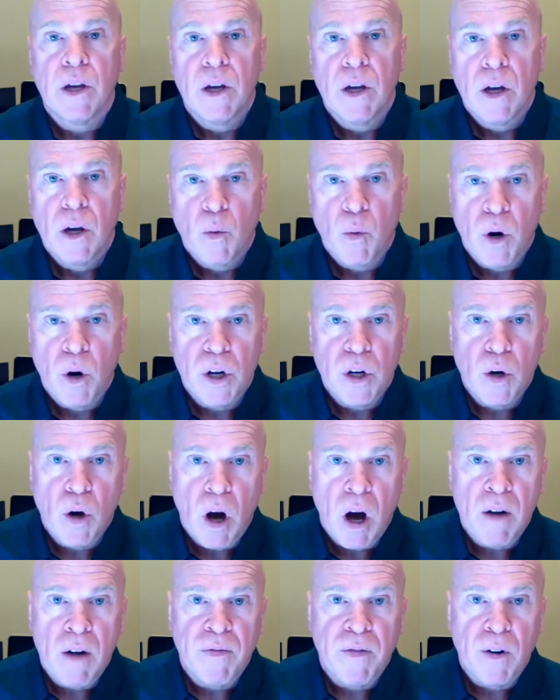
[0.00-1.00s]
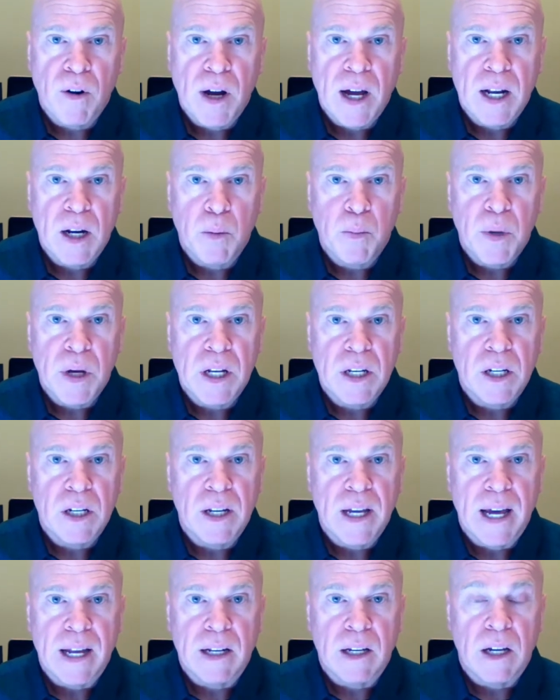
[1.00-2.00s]
where you offer an opinion
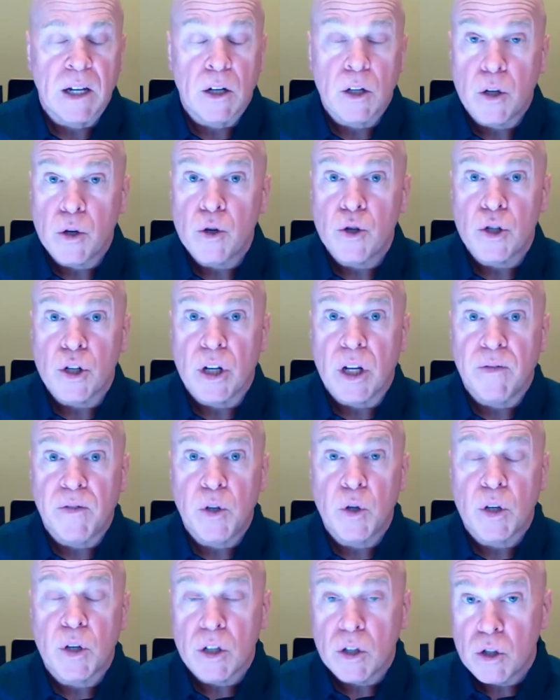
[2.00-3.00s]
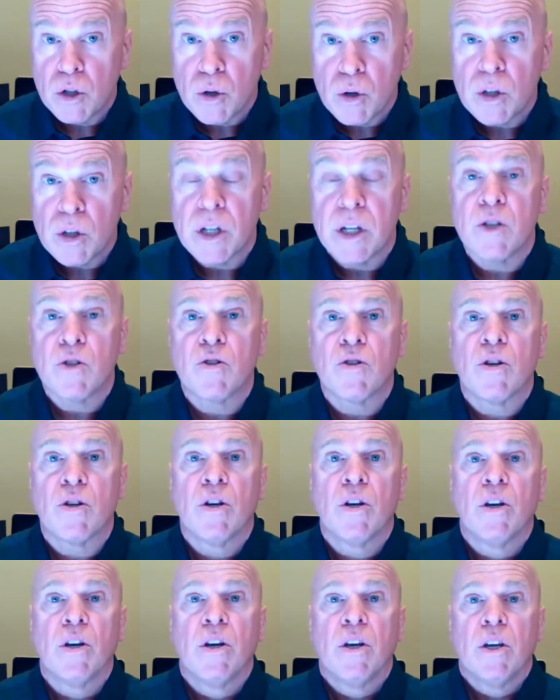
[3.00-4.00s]
and conclusion. If you can do this,
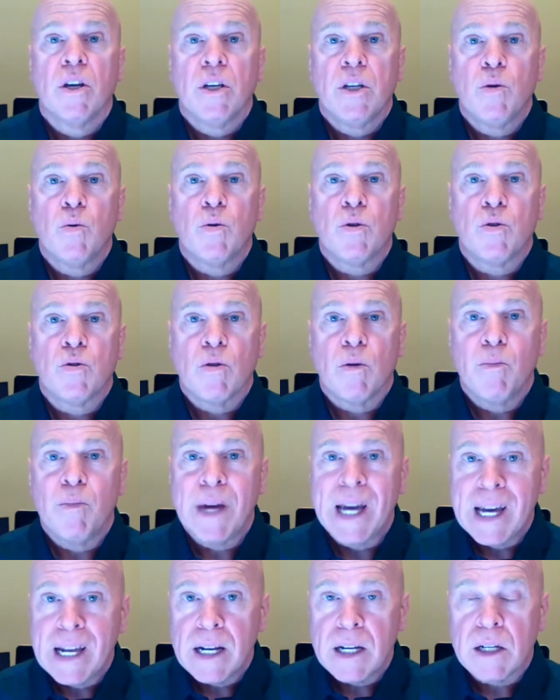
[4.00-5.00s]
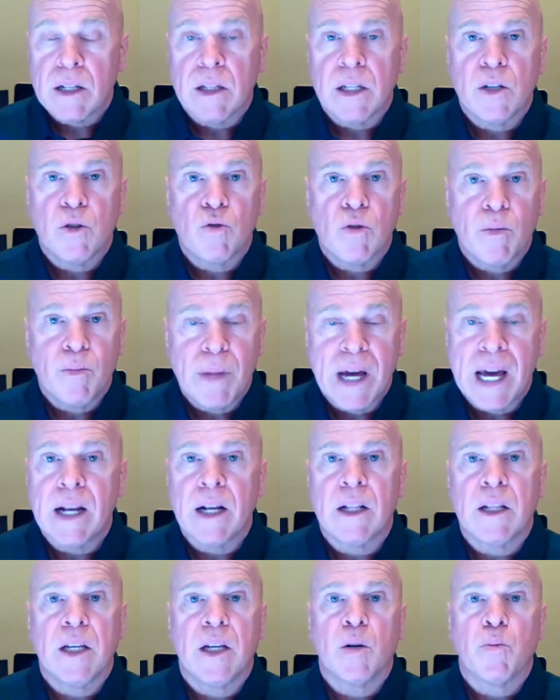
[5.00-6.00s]
you will
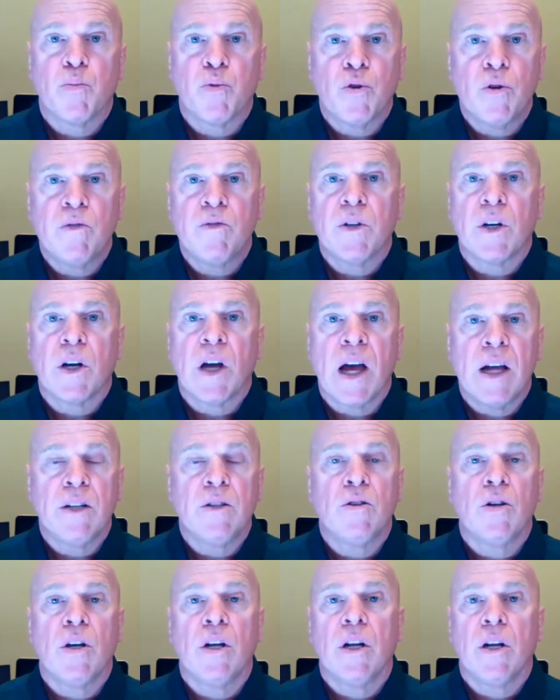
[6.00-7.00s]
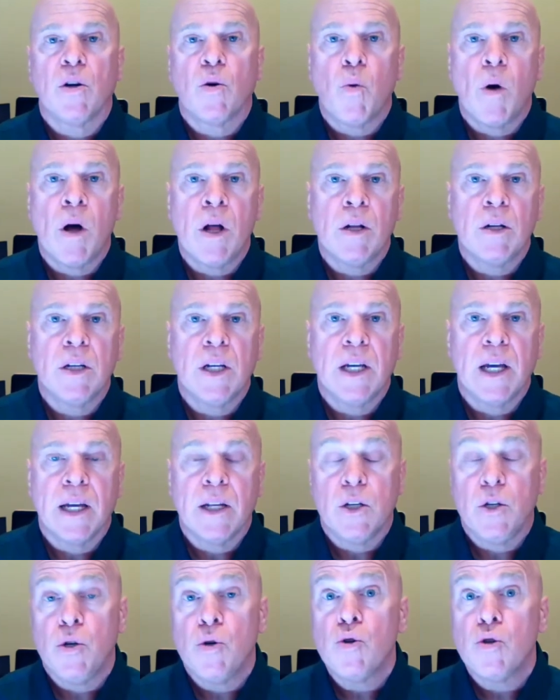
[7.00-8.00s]
dramatically improve the content and quality
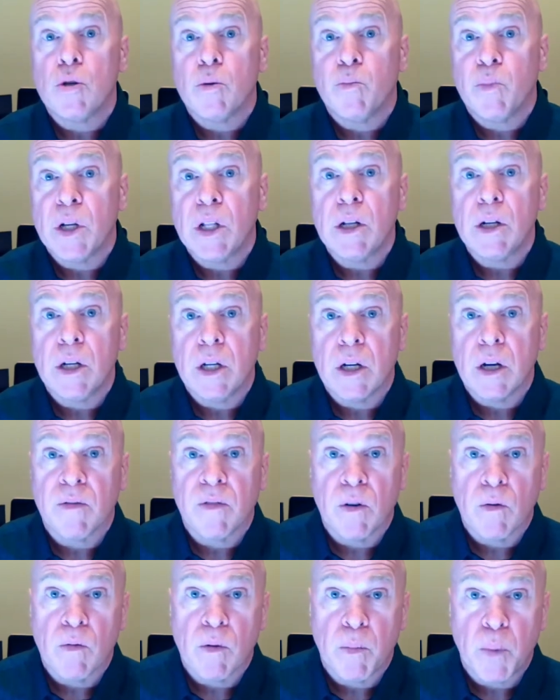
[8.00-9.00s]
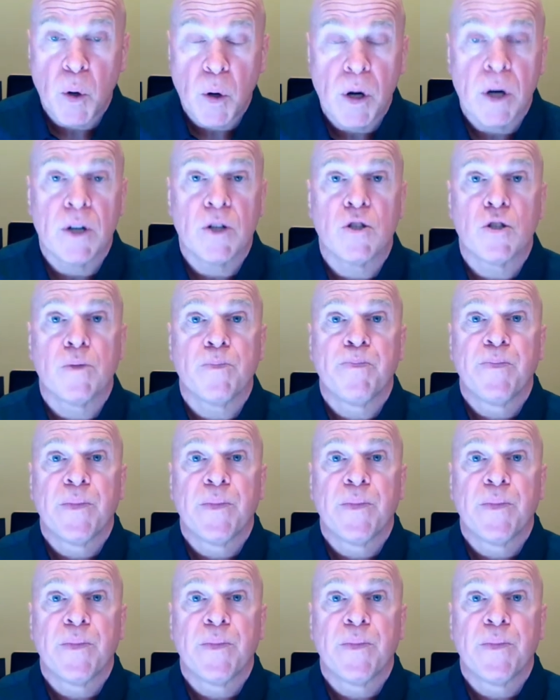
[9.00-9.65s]
and usability of your reports